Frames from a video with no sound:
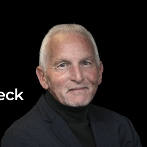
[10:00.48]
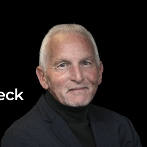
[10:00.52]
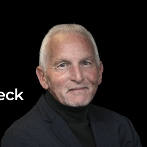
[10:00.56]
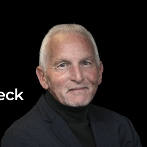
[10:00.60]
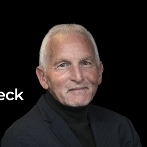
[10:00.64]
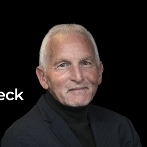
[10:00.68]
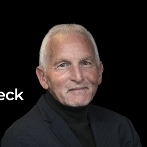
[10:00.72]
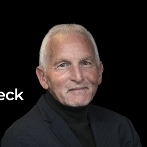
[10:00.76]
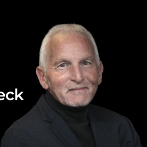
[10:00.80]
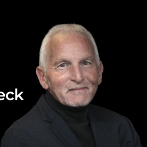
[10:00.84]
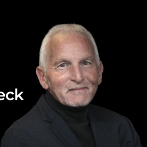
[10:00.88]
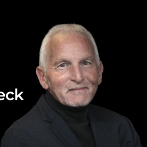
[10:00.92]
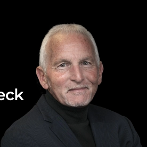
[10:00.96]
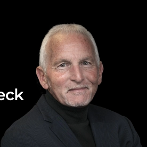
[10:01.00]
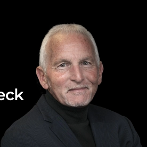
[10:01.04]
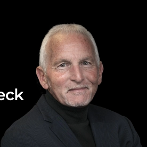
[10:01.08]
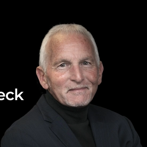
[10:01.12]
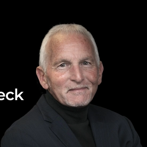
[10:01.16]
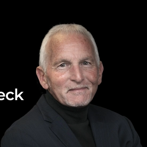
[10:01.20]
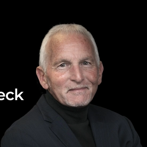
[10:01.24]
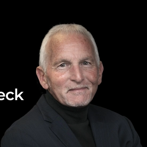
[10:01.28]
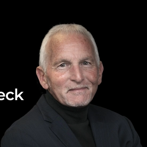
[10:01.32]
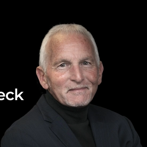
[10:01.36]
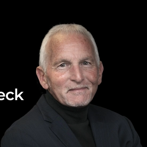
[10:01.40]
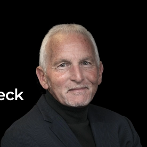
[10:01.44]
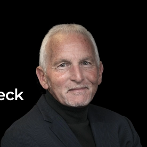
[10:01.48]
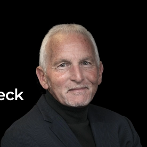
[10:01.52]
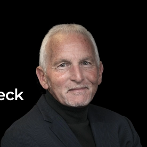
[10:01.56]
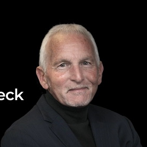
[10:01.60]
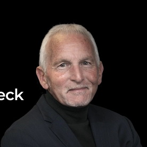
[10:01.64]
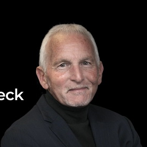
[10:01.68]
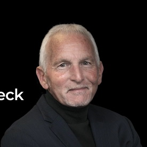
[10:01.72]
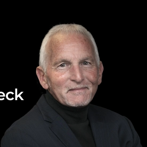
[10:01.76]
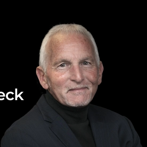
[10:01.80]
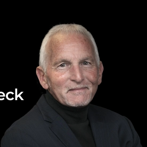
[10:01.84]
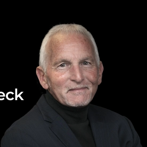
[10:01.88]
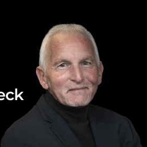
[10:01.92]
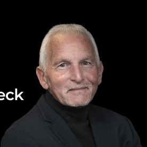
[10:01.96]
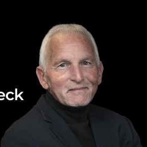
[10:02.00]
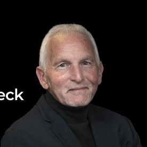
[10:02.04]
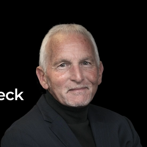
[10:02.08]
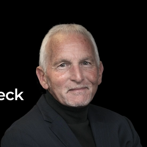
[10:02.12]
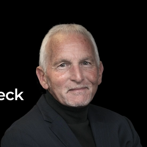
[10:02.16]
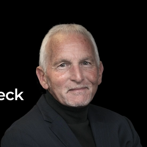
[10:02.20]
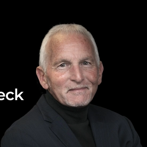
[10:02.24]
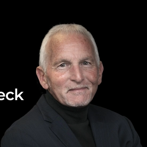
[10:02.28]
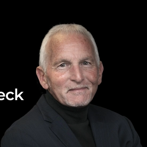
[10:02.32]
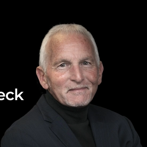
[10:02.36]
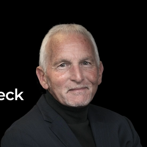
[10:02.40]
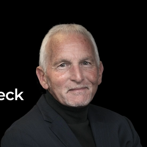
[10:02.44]

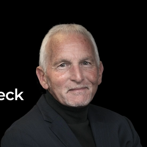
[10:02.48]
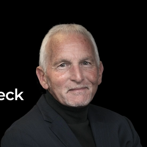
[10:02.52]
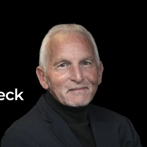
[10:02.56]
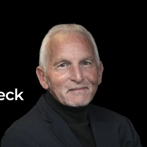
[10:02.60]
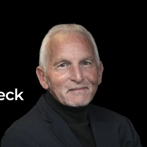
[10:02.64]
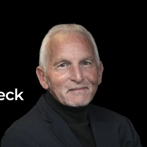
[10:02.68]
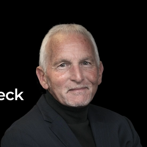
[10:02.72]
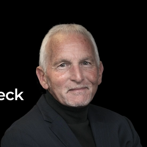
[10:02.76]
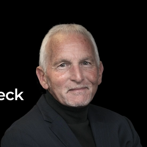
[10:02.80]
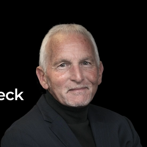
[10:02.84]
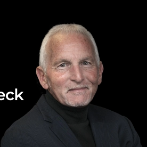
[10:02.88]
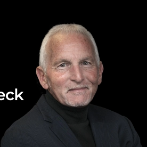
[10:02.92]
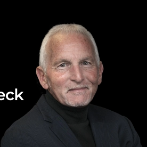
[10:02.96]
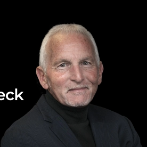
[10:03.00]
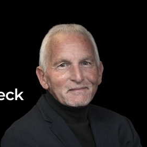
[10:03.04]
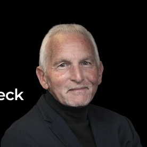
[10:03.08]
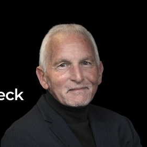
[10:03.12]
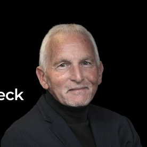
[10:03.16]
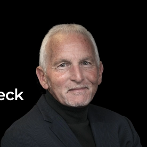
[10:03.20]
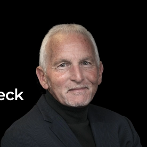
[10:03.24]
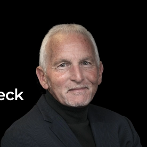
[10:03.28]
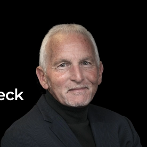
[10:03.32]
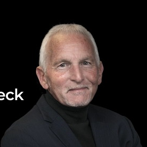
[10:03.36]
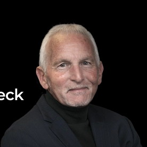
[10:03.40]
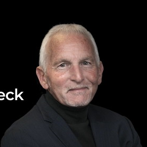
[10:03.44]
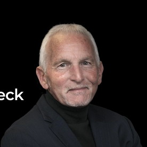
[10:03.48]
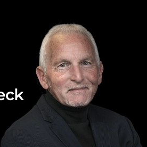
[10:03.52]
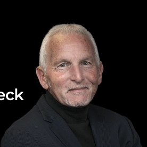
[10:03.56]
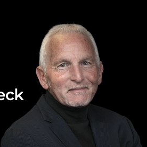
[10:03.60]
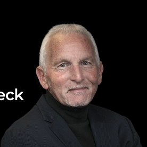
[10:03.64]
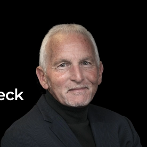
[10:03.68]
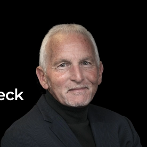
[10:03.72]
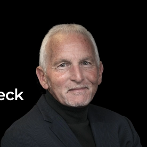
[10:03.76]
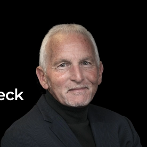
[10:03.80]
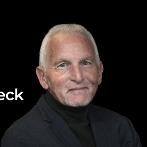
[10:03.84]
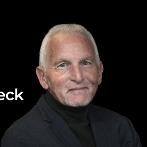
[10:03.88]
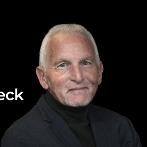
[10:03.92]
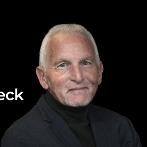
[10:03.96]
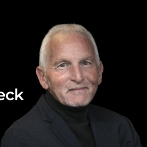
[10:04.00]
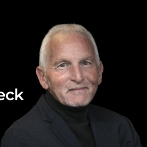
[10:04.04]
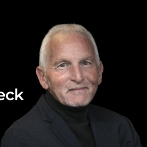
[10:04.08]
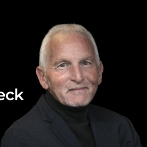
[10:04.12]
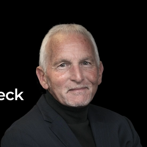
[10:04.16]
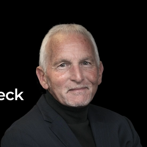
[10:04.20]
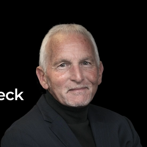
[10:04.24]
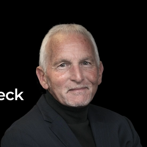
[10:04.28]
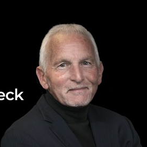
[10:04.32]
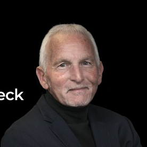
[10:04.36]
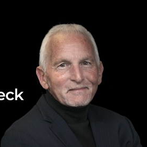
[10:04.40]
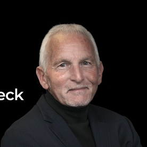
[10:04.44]

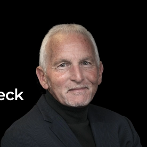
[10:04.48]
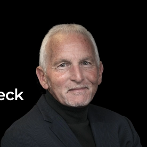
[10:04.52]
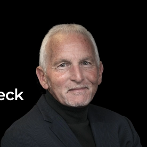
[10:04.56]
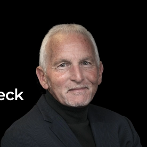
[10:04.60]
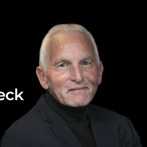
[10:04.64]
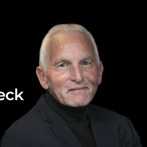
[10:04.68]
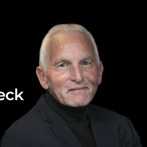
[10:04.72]
This is a still picture; no speech is visible.